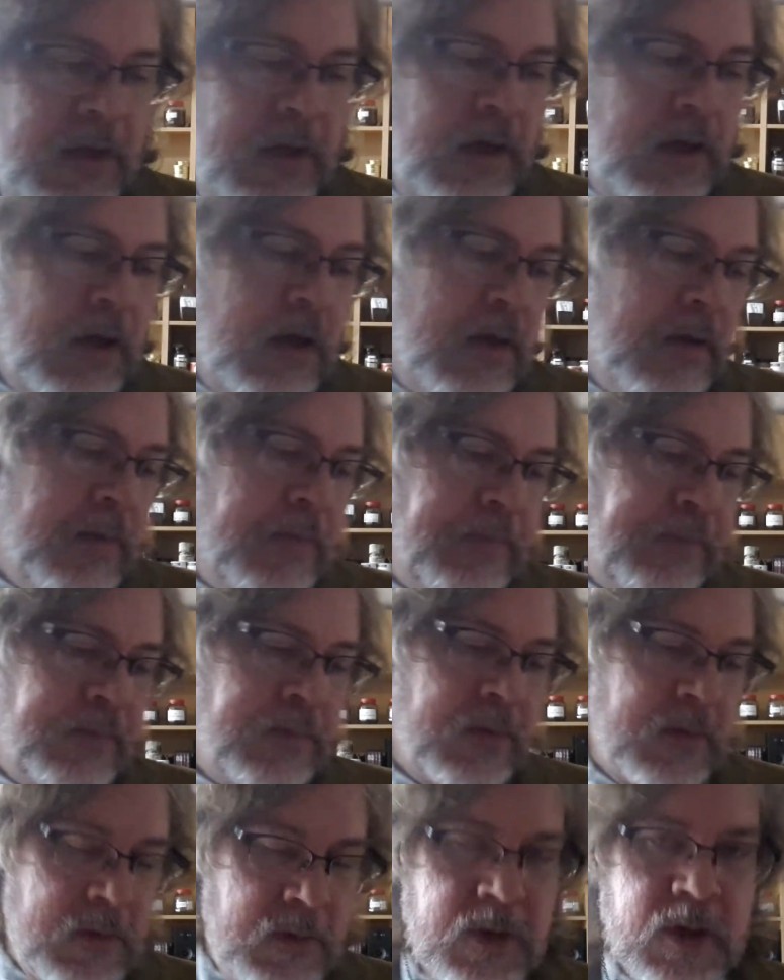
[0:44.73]
And
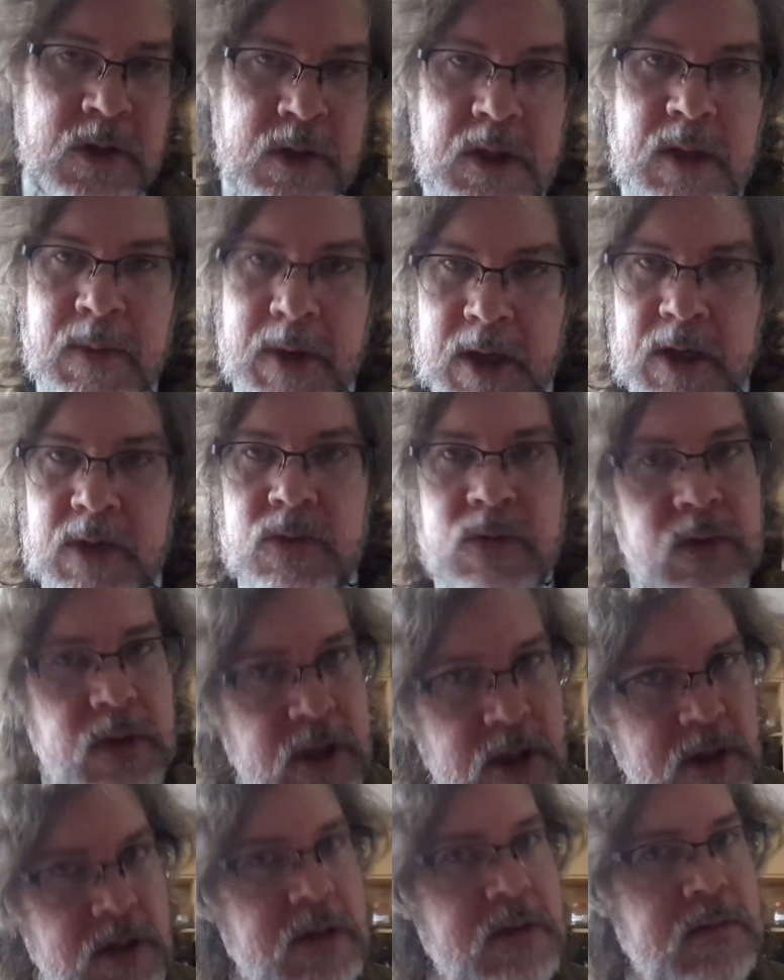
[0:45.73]
they make a
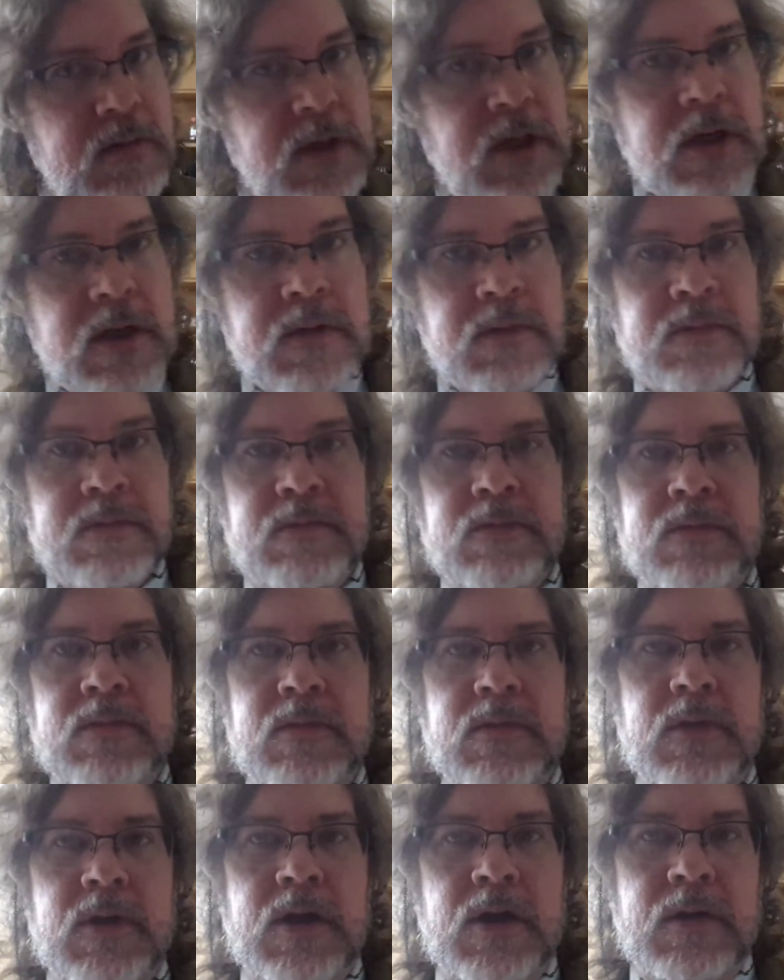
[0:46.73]
really good medium,
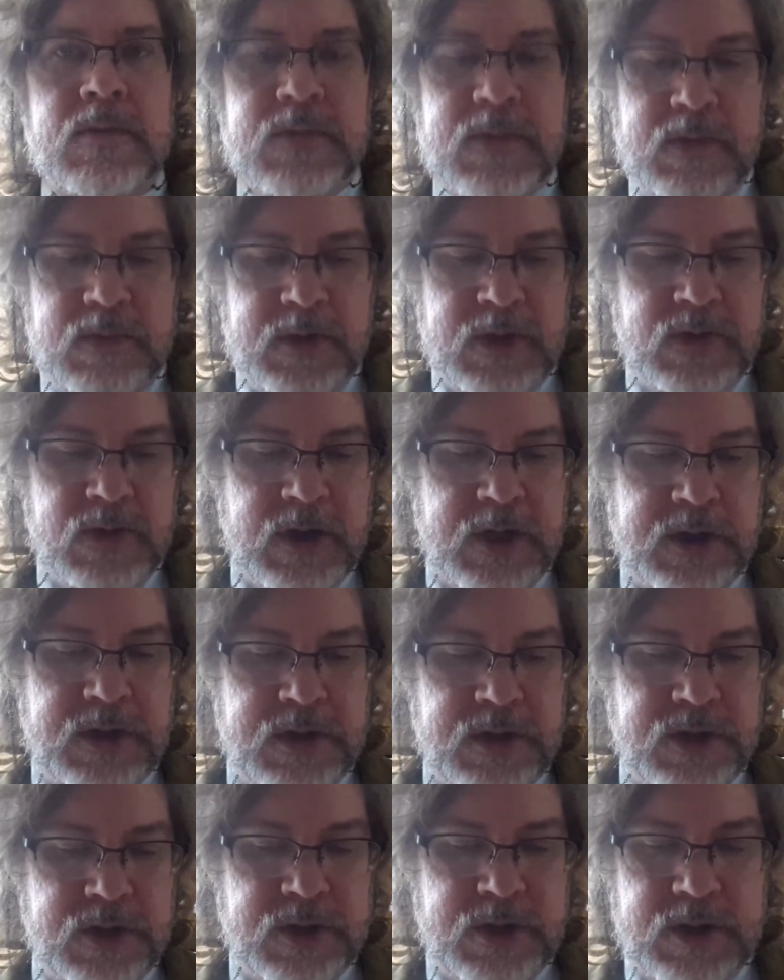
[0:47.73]

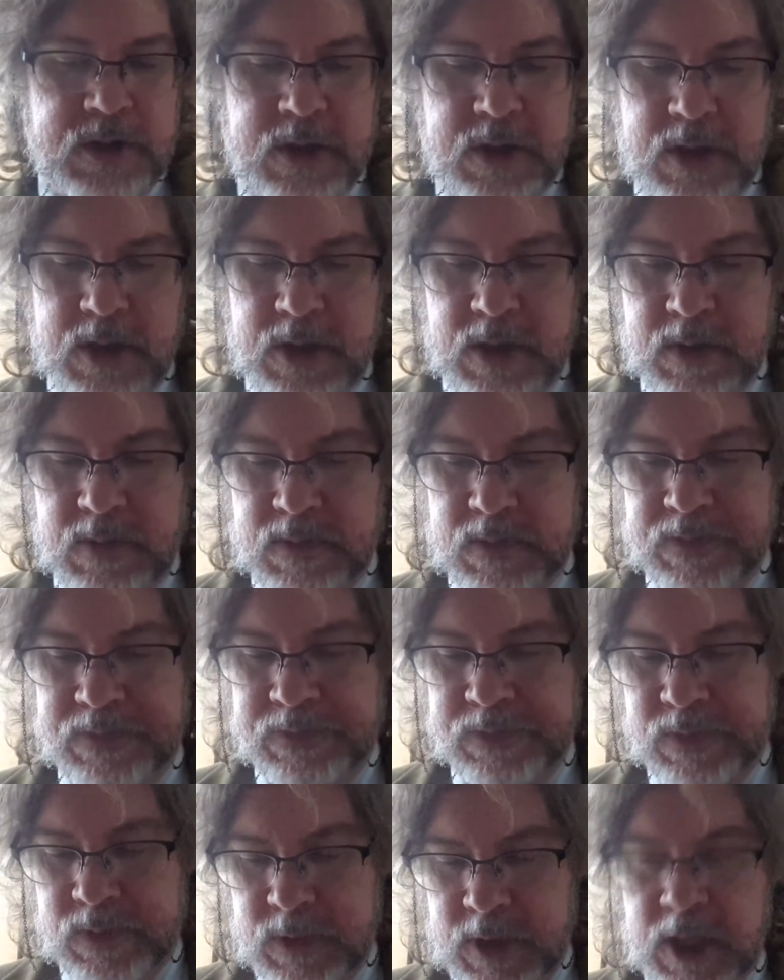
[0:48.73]
mid-range
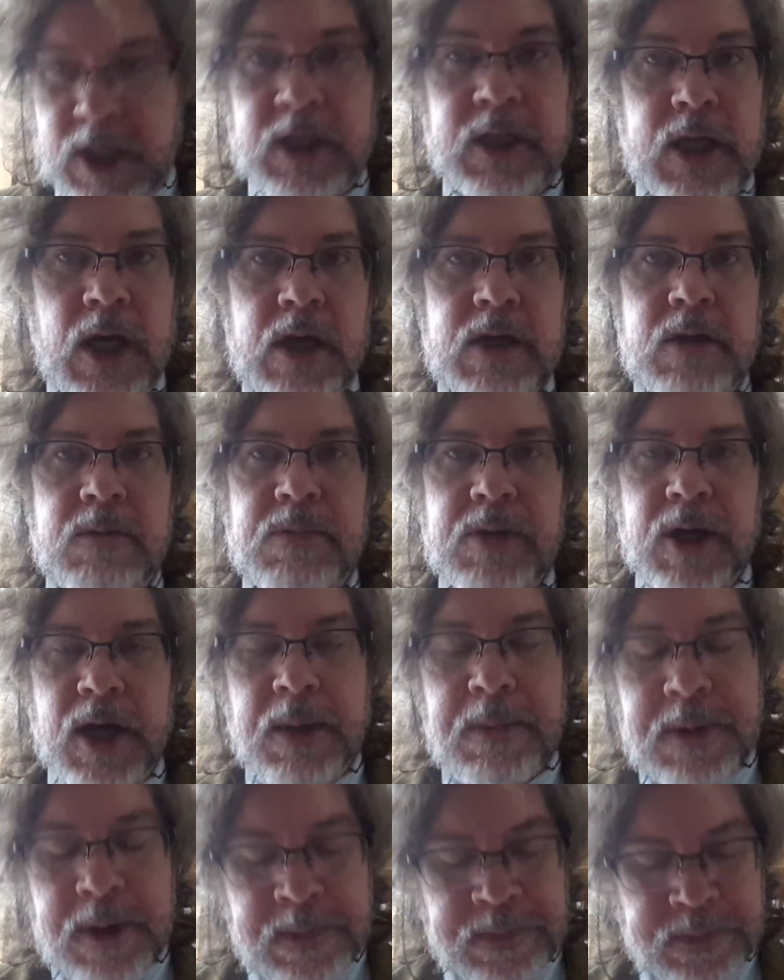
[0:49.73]
Italian
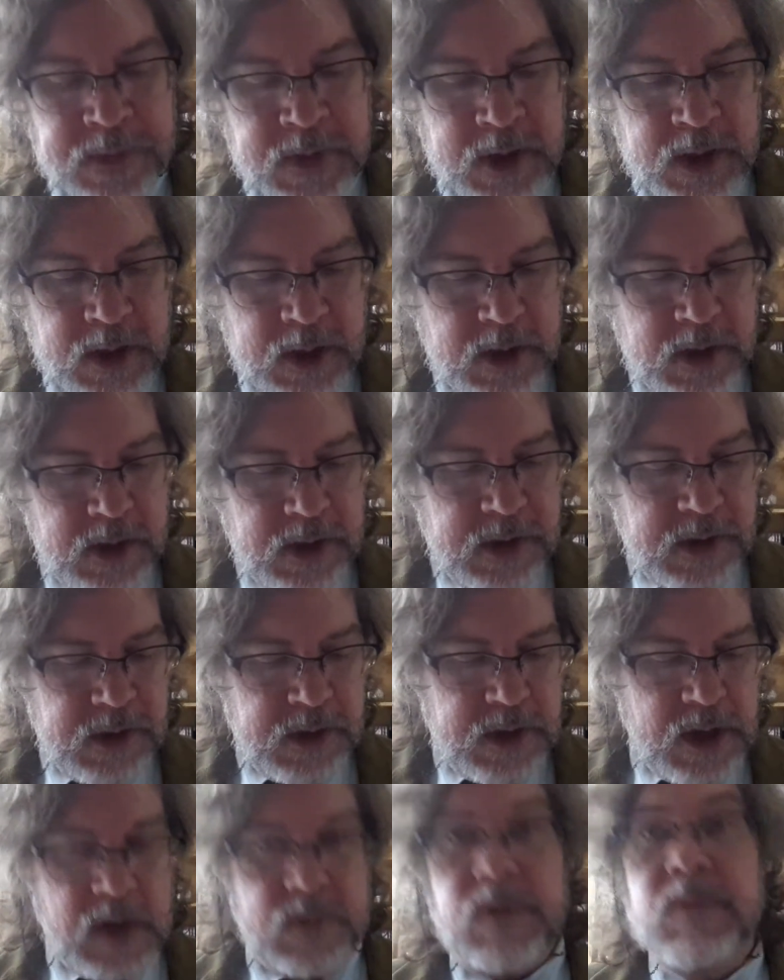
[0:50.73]
pipe.
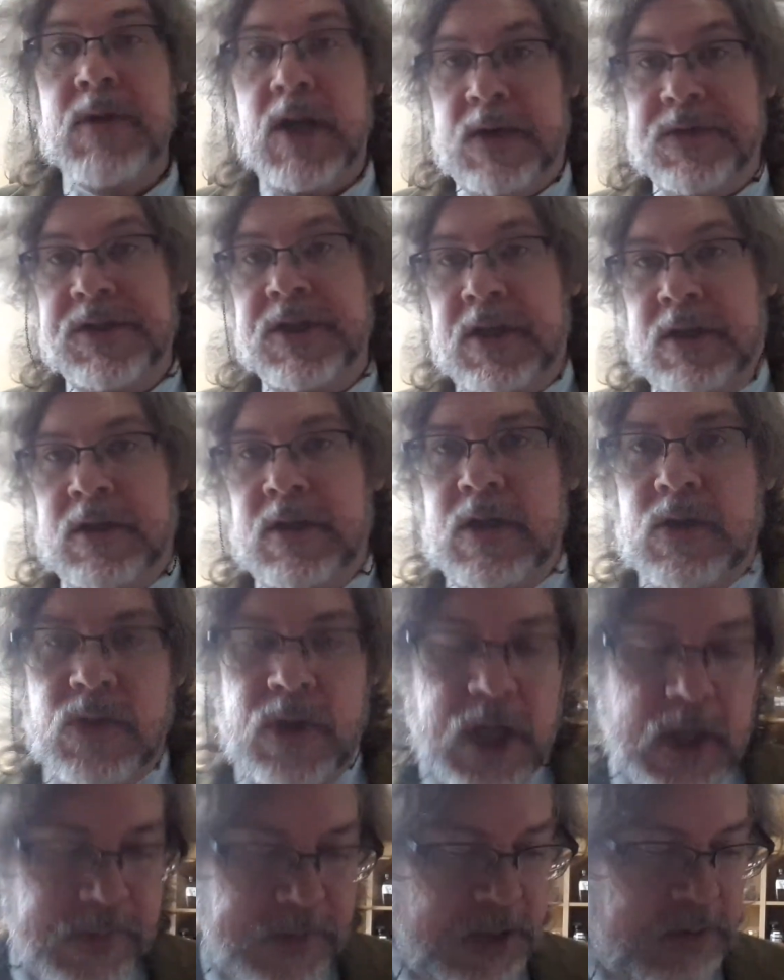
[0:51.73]
From what I've seen,
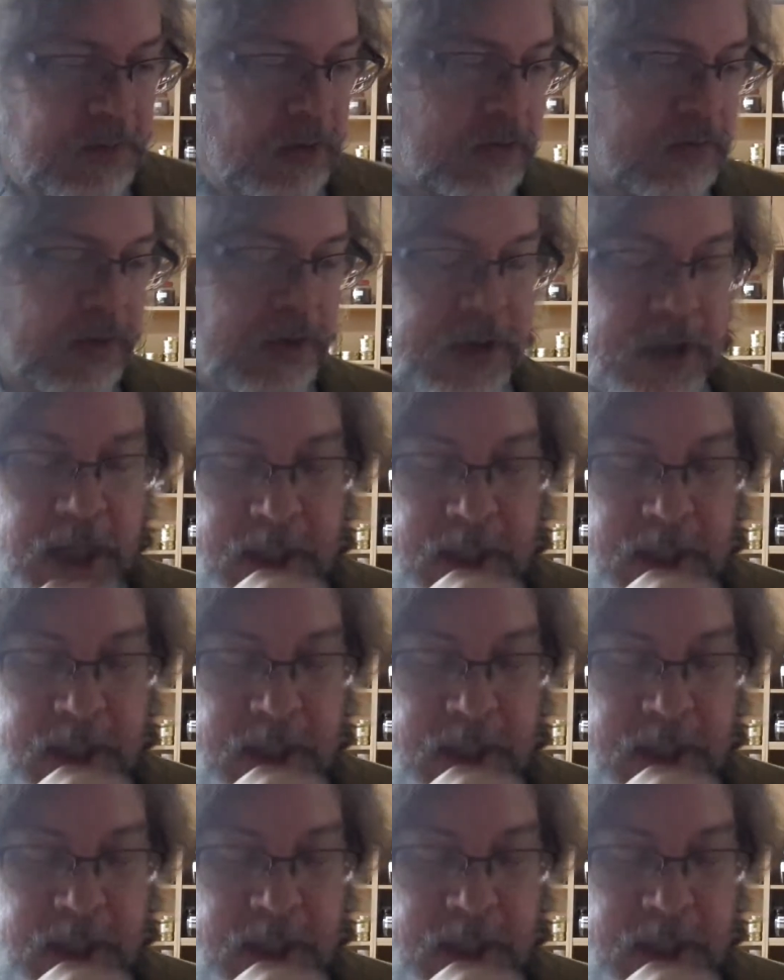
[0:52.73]
anyway. I haven't smoked one